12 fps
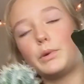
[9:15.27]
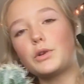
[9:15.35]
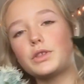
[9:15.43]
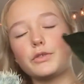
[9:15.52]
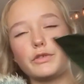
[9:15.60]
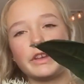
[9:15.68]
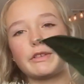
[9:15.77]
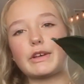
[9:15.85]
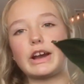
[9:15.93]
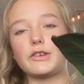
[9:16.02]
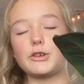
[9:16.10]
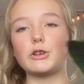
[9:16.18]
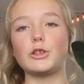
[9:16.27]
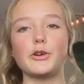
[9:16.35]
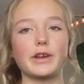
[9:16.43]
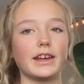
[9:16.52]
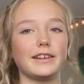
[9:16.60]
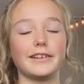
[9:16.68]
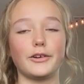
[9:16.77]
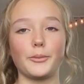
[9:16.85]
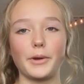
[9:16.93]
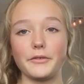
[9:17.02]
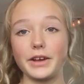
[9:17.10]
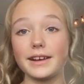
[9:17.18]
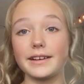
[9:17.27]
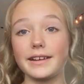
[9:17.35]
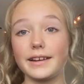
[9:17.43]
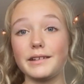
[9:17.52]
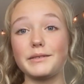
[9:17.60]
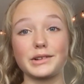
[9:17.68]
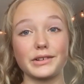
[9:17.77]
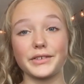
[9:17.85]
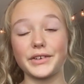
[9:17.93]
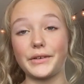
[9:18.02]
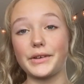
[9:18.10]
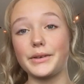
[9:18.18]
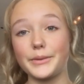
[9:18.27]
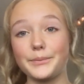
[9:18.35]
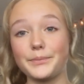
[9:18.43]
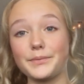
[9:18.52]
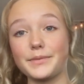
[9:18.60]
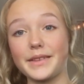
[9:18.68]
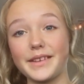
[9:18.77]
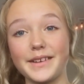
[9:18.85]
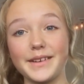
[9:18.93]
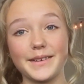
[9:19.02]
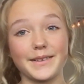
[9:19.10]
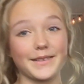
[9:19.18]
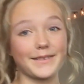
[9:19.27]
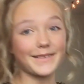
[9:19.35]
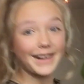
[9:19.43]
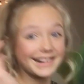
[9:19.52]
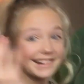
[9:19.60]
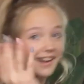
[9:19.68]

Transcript: Both of these guys are located on my vanity, which I'll show you right